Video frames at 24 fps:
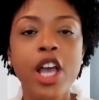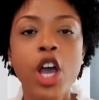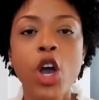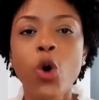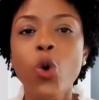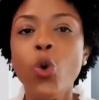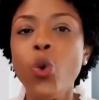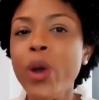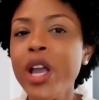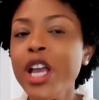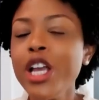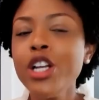
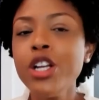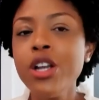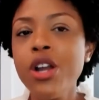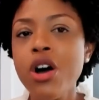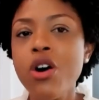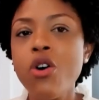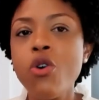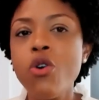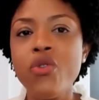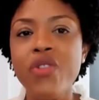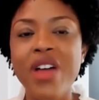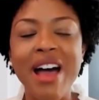We
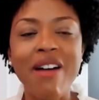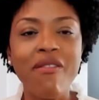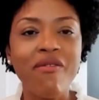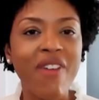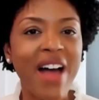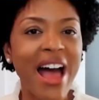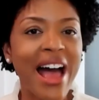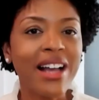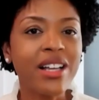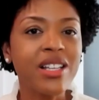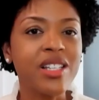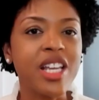know that
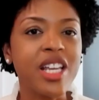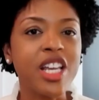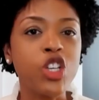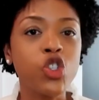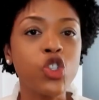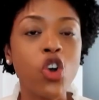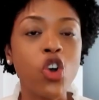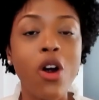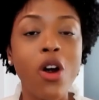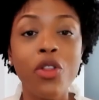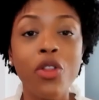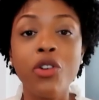vaccines
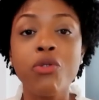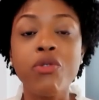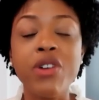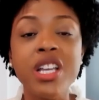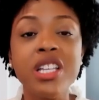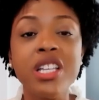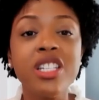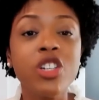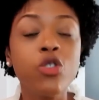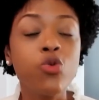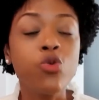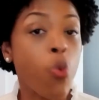are the
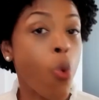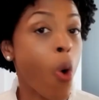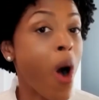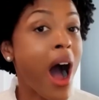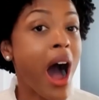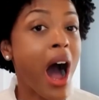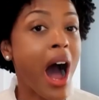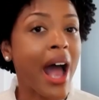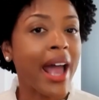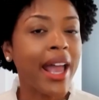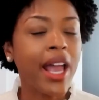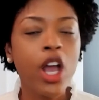reason
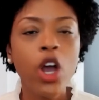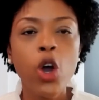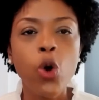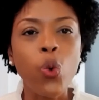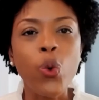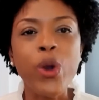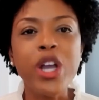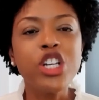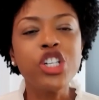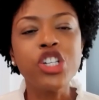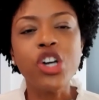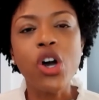why
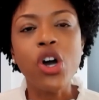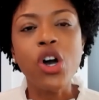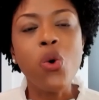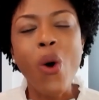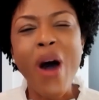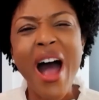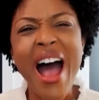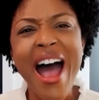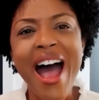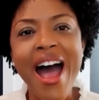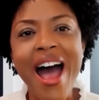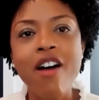we don't
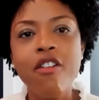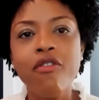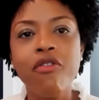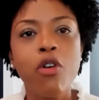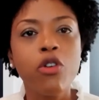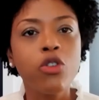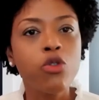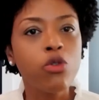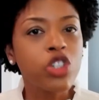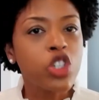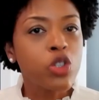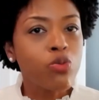have
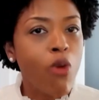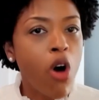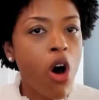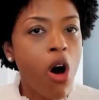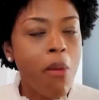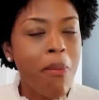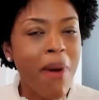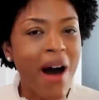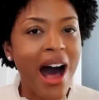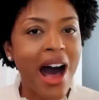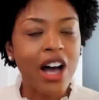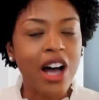
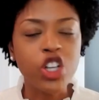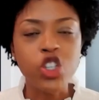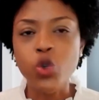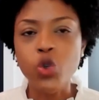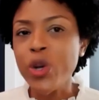smallpox,